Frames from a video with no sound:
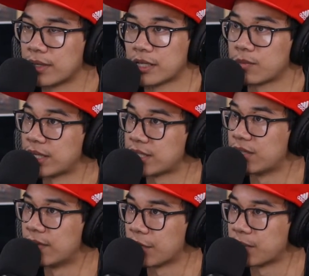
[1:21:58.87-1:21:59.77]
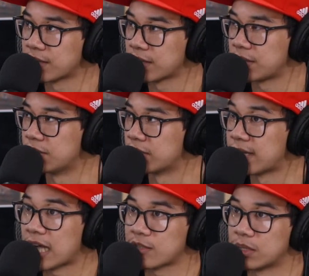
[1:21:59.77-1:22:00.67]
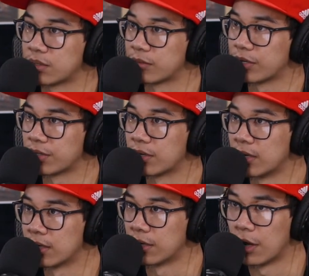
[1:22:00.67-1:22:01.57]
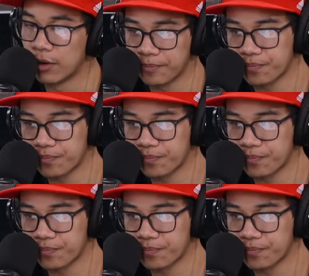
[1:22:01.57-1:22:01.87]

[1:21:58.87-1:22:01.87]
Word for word: And that's why she developed this huge attachment to her brother, you know?